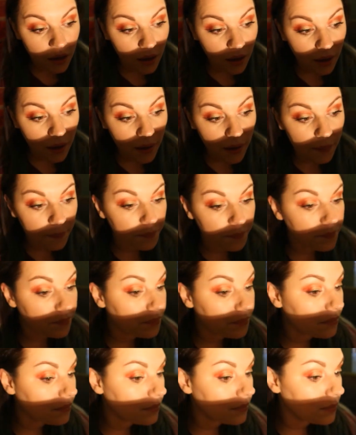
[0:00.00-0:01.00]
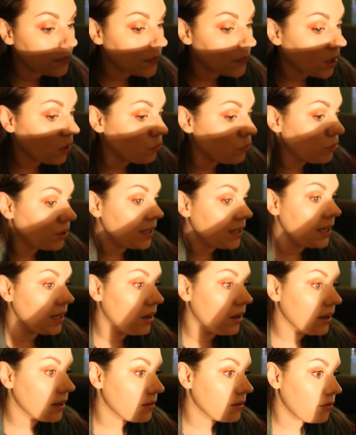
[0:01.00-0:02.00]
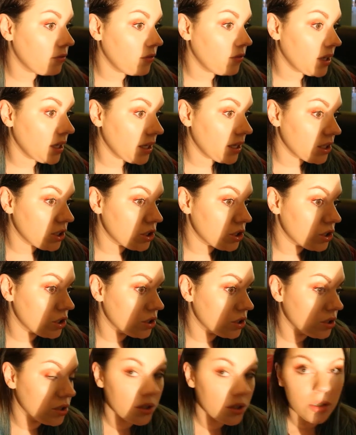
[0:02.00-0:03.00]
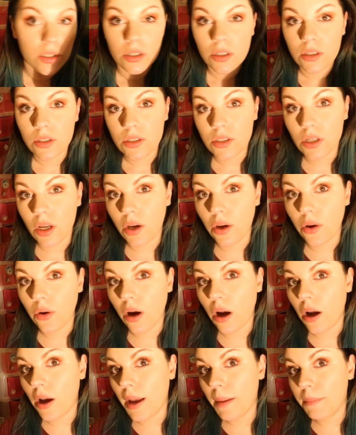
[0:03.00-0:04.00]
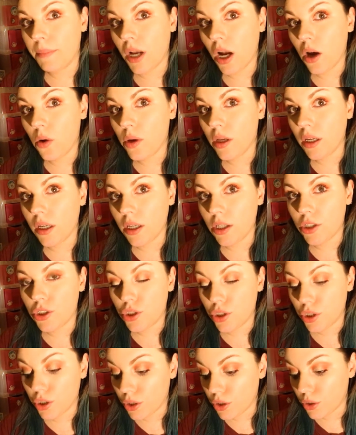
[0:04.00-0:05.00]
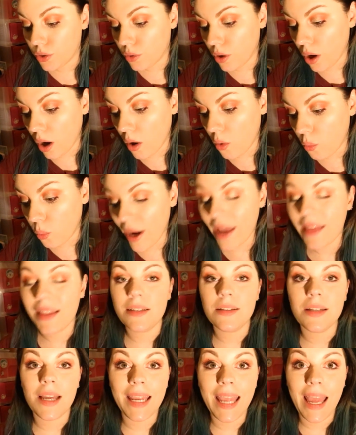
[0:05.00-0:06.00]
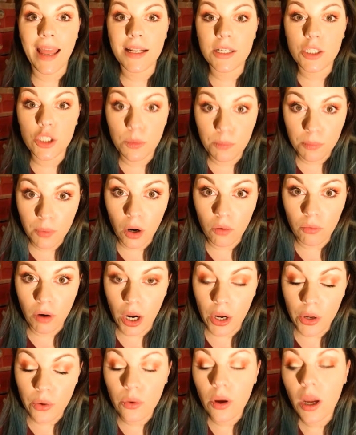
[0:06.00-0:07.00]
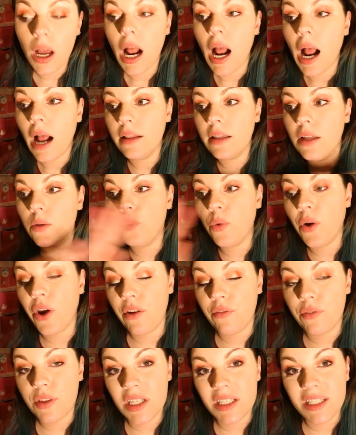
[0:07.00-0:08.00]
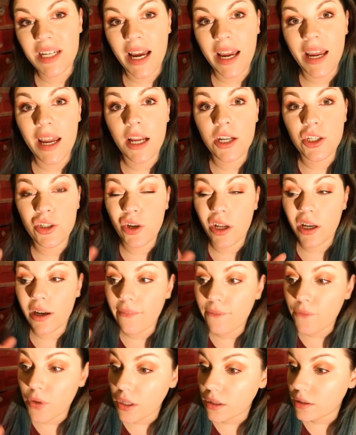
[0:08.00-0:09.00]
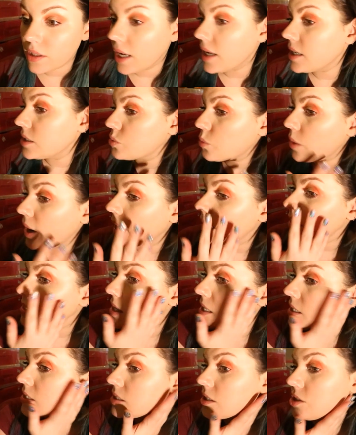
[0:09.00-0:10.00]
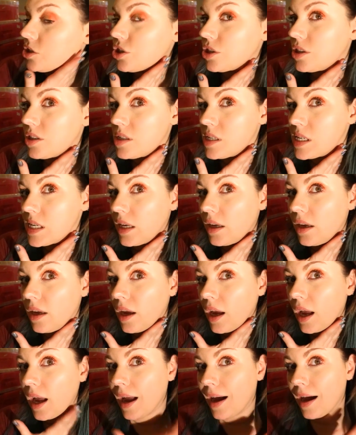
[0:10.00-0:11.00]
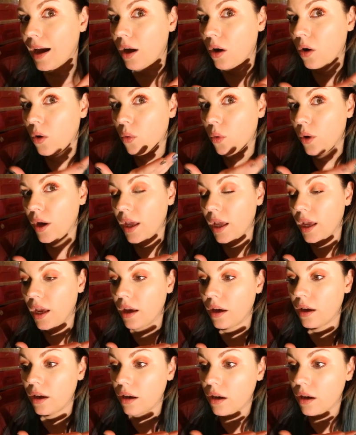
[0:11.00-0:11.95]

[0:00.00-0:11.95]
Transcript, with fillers: Um, I really like the finish. So I am going to wear this again tomorrow and then wear it for the day and do like a full day's wear test and just see how it